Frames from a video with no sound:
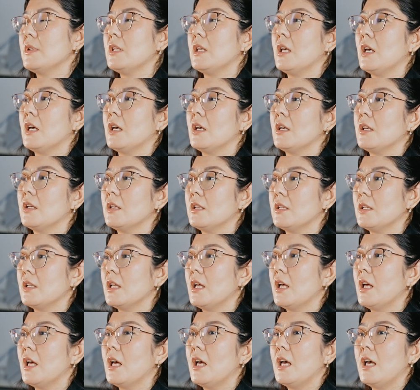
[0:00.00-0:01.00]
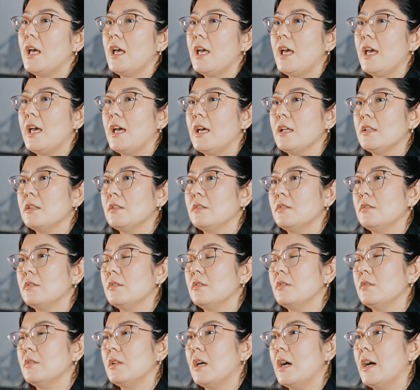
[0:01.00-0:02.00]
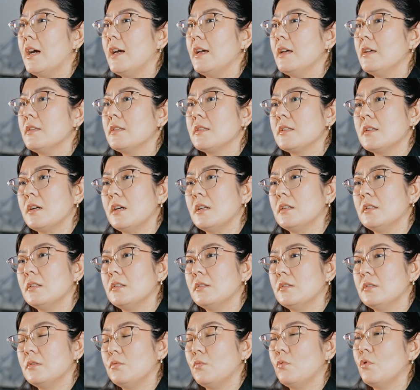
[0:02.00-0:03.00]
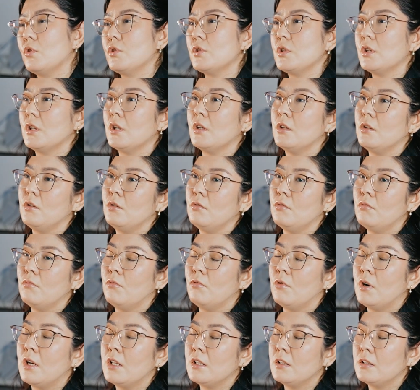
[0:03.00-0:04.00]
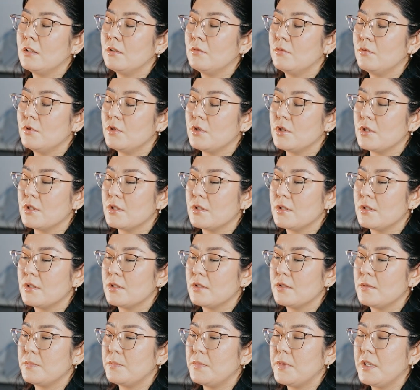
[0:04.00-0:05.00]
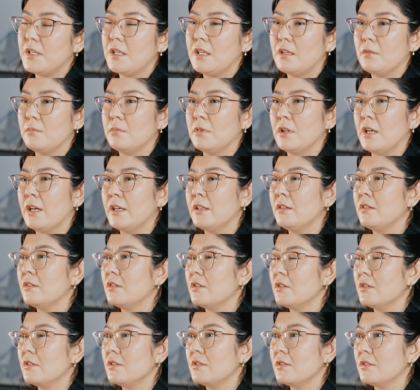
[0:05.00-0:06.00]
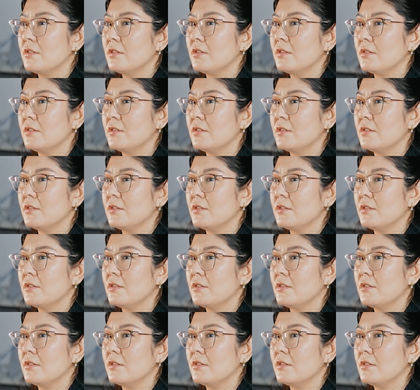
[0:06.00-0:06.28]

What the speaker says: Yeah. And I started watching a new one, which is Peaky Blinders.